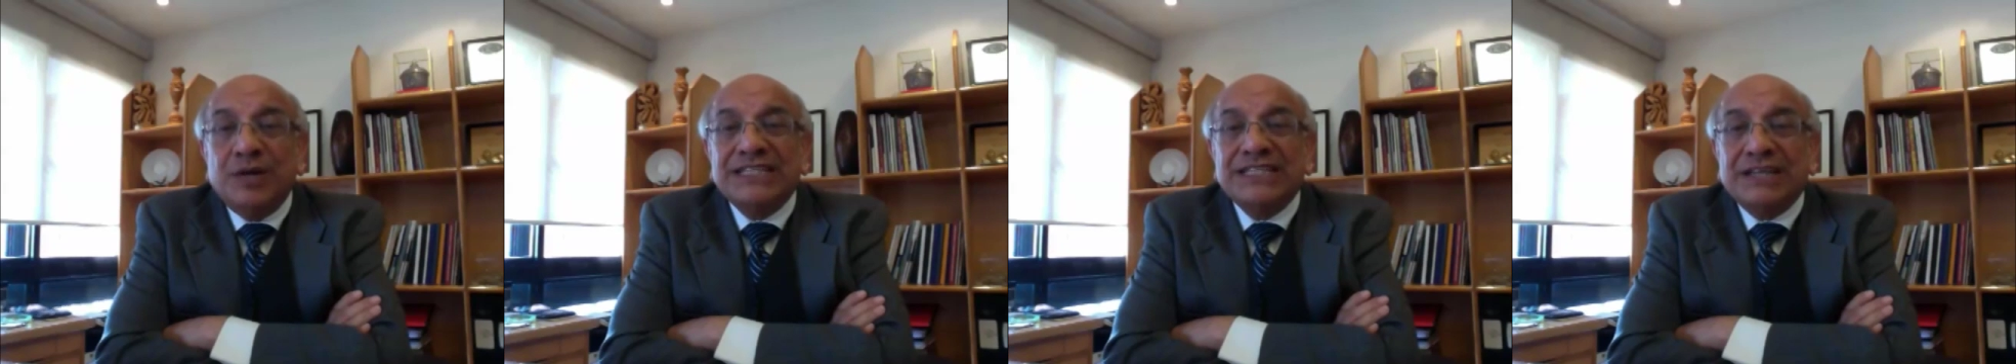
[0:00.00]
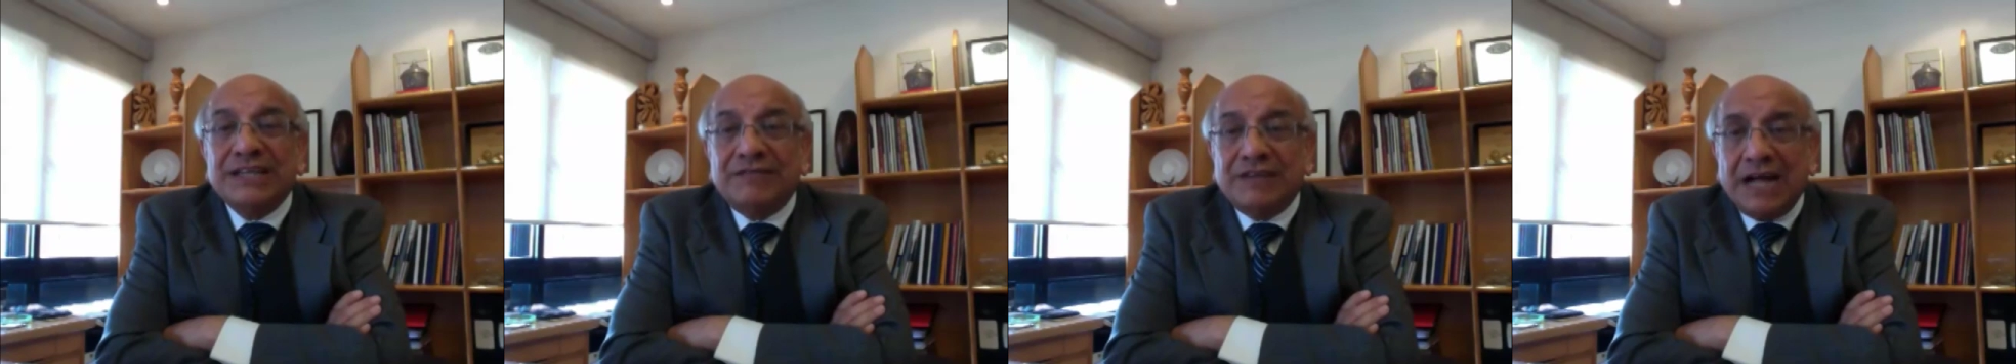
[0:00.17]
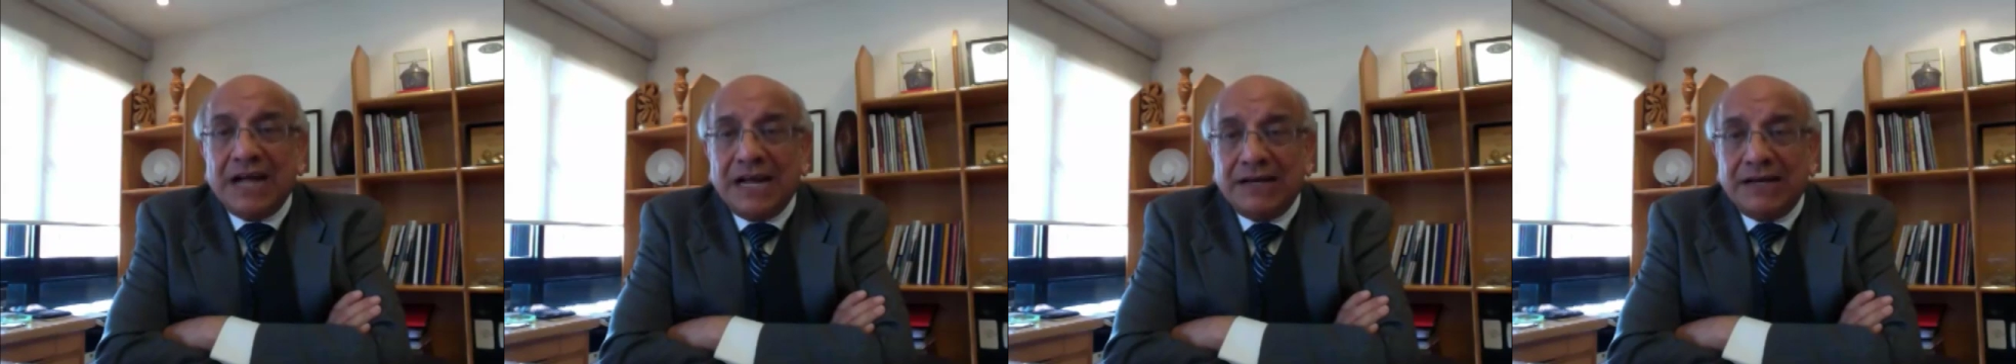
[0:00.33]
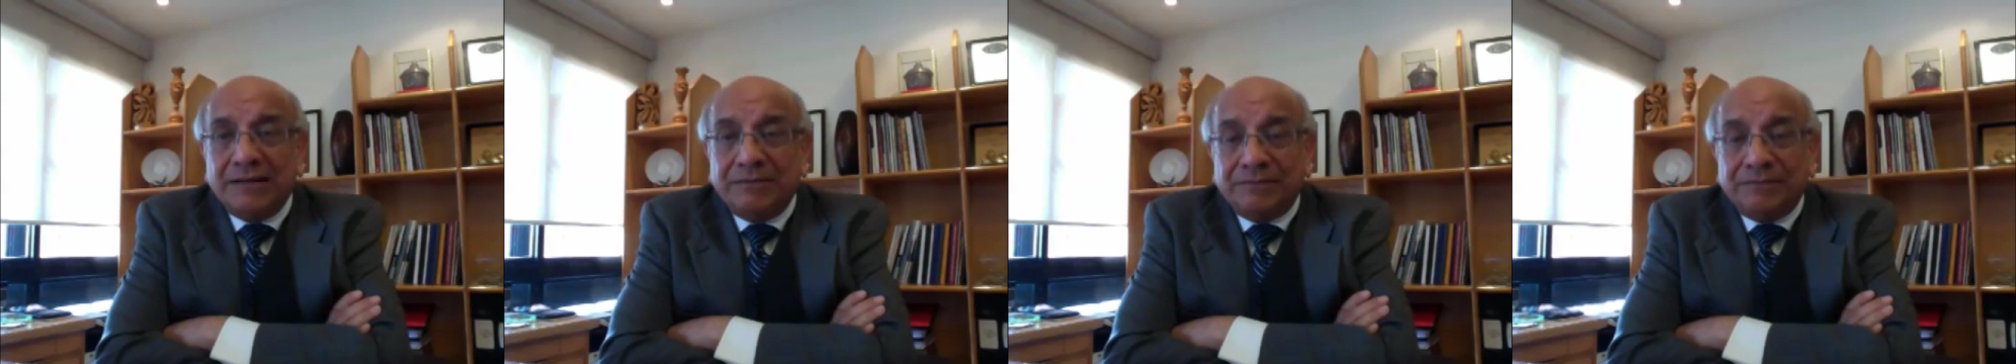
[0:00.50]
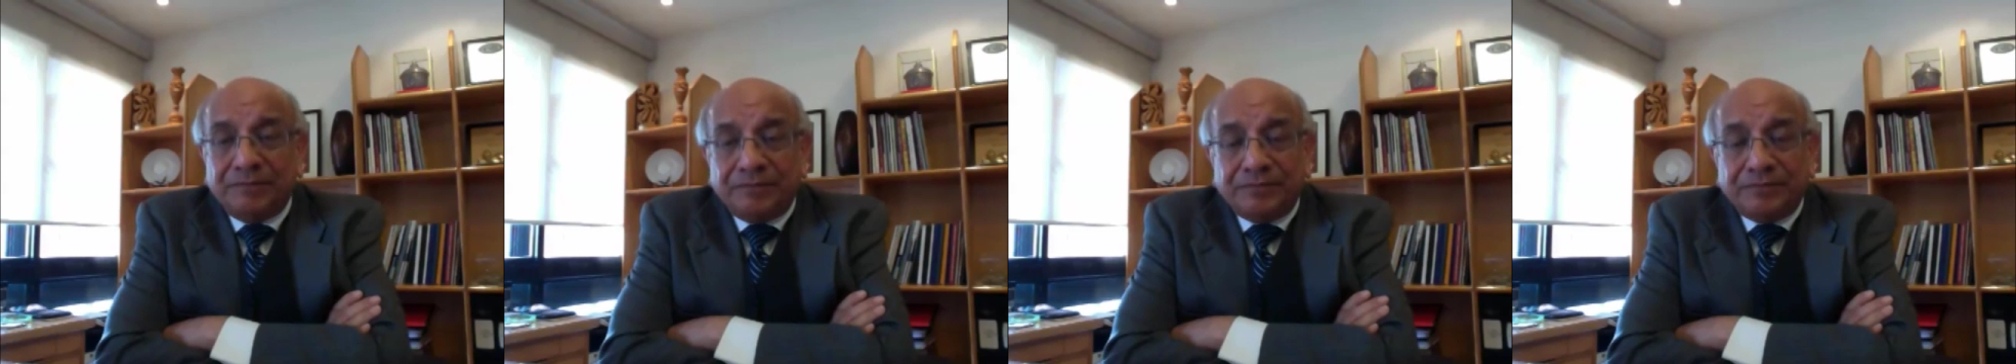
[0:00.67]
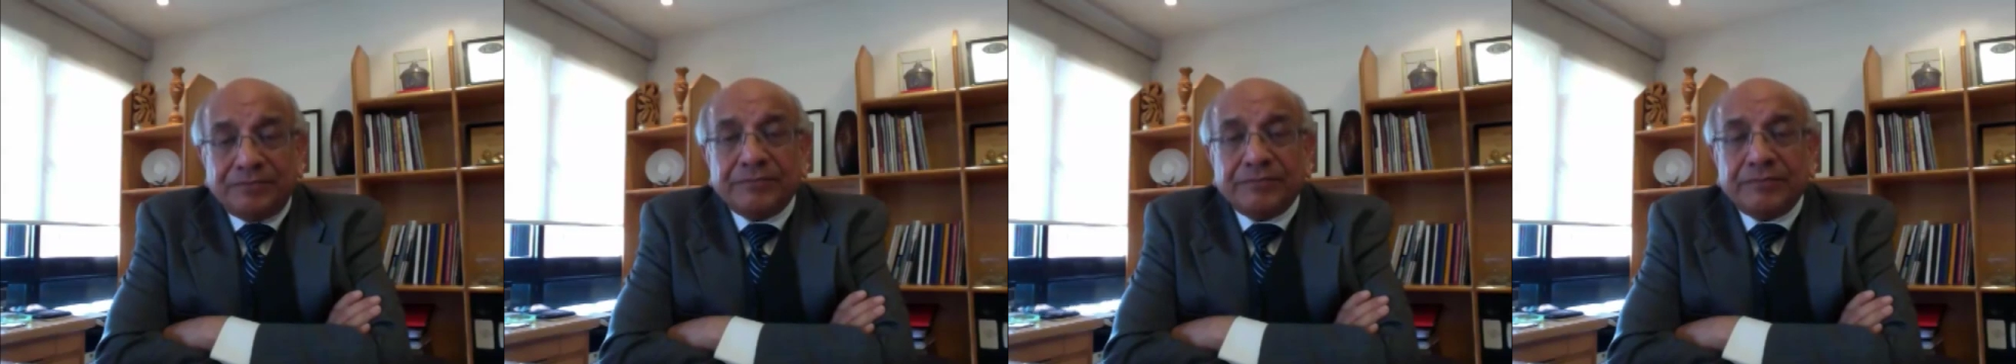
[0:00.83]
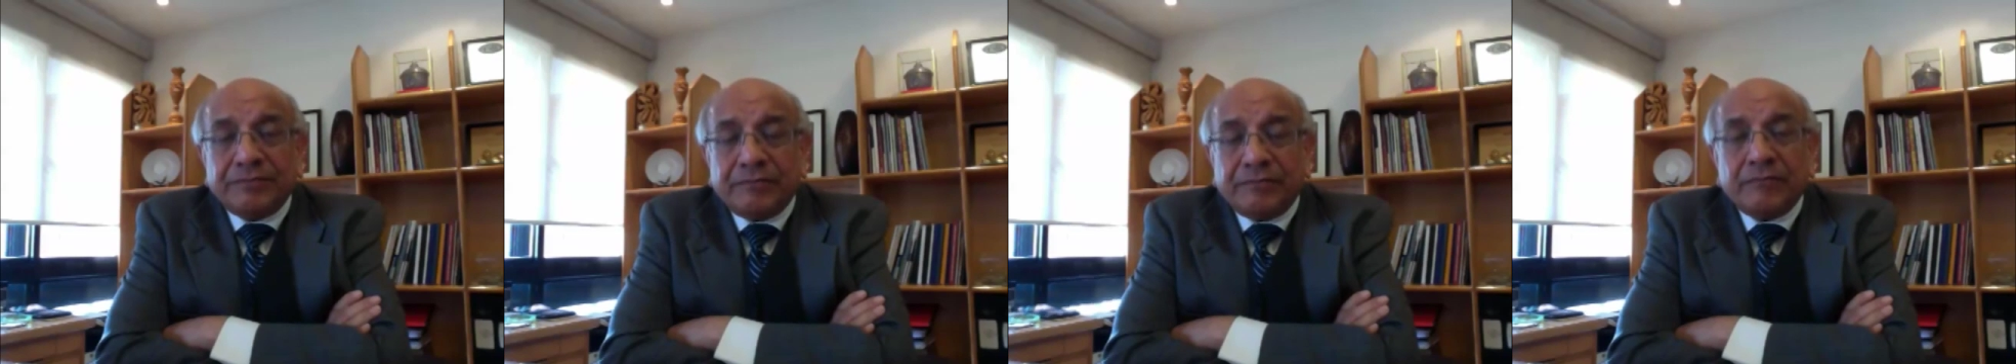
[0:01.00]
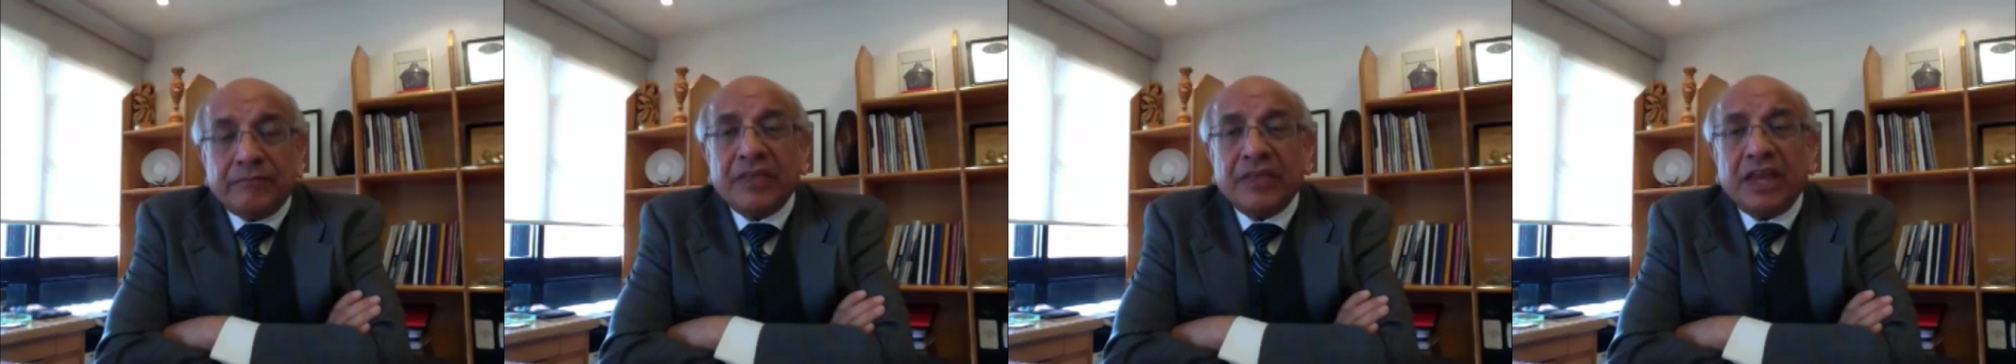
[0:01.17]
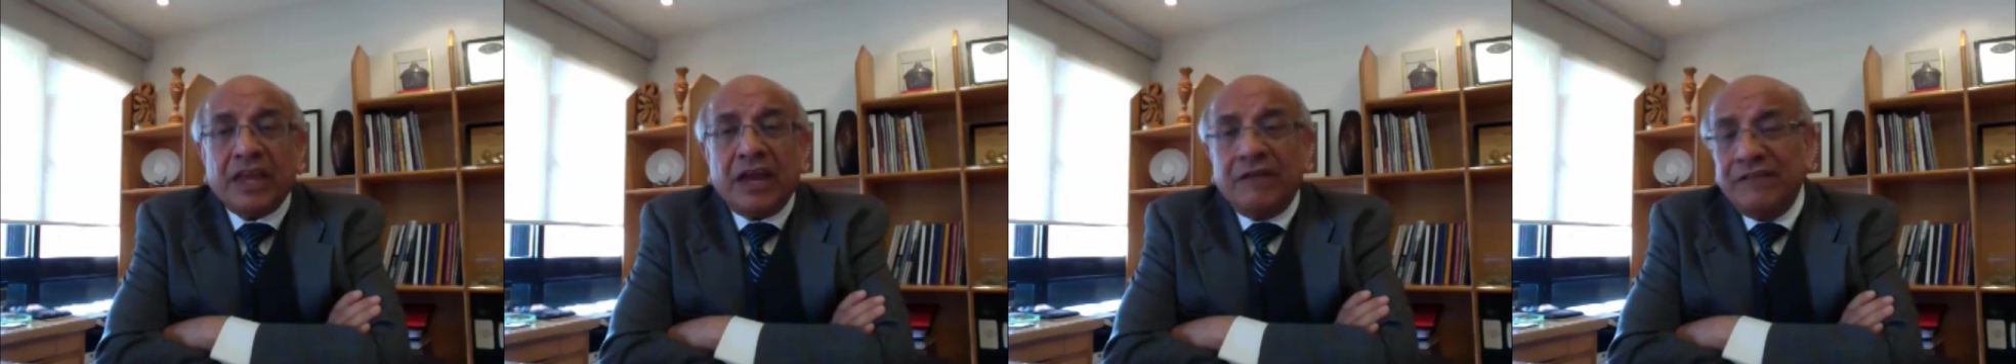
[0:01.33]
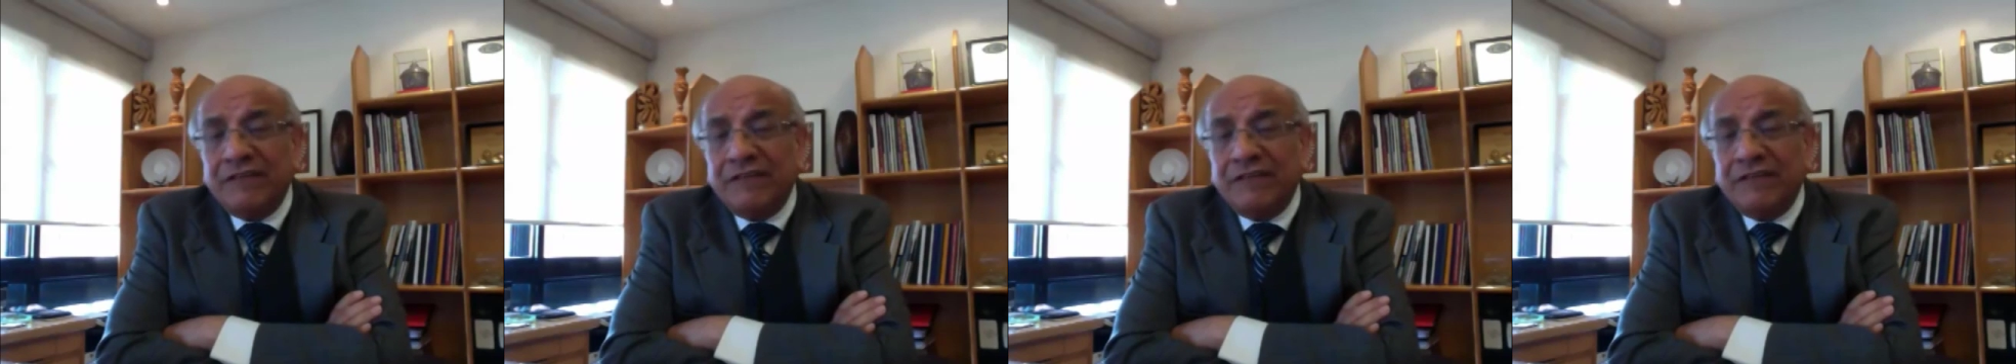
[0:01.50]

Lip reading: in US have done,